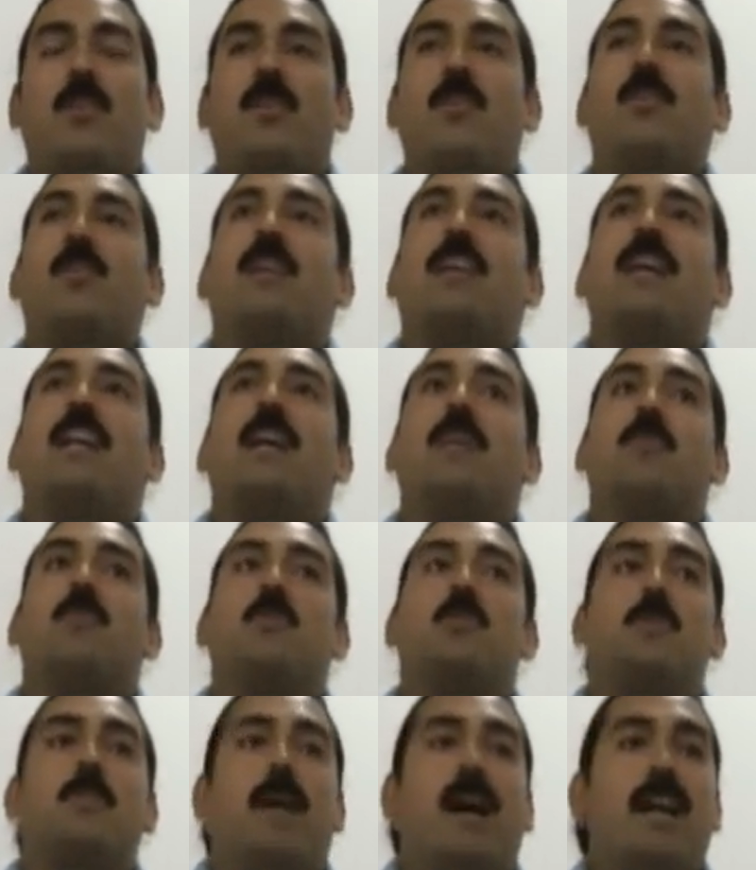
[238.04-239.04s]
no
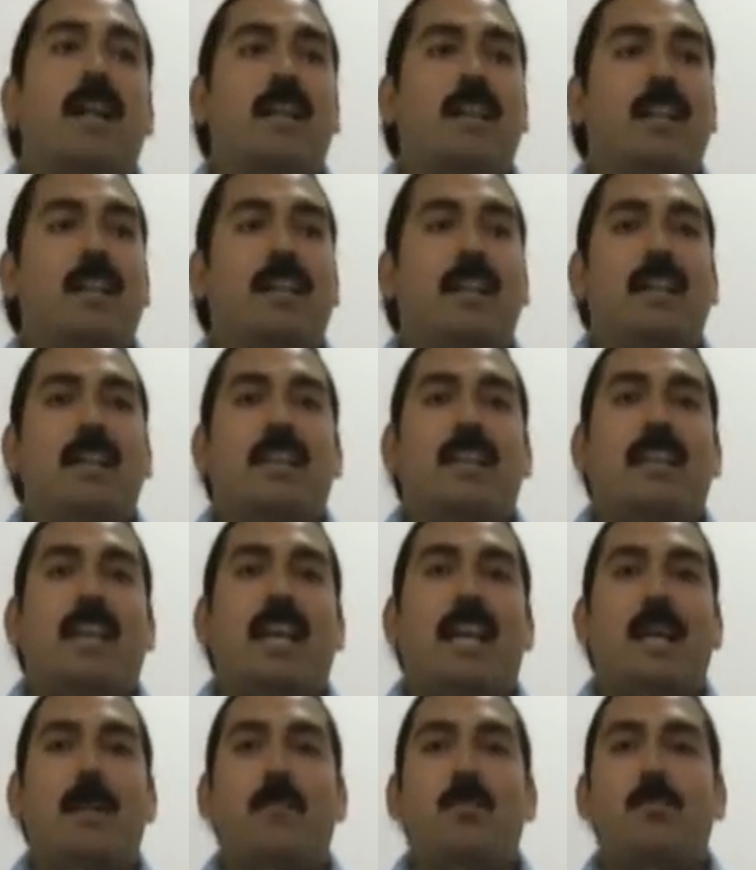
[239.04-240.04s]
queremos pan,
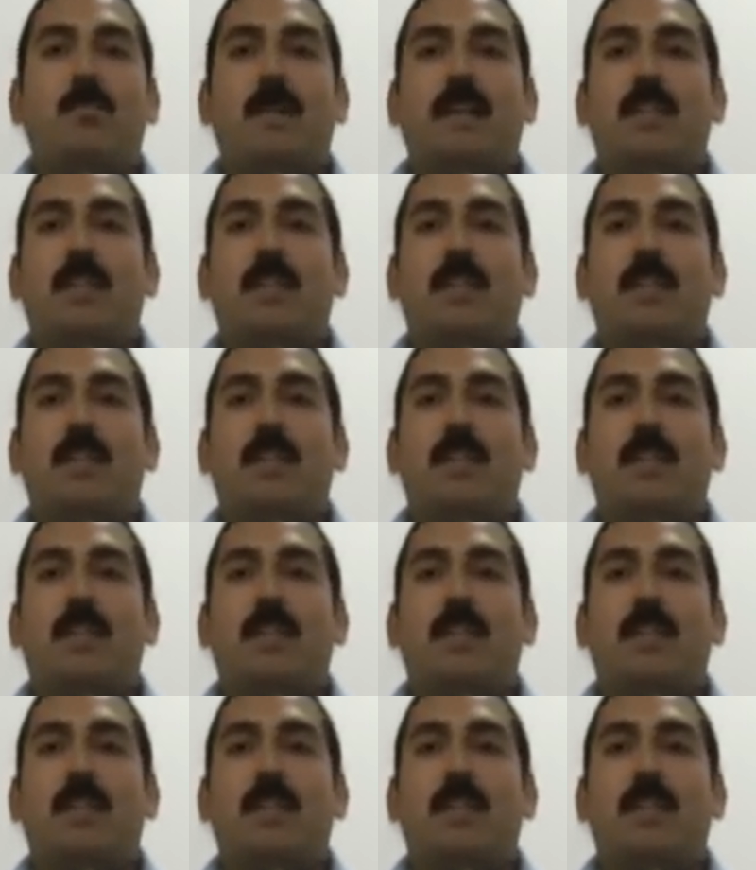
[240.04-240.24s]
queremos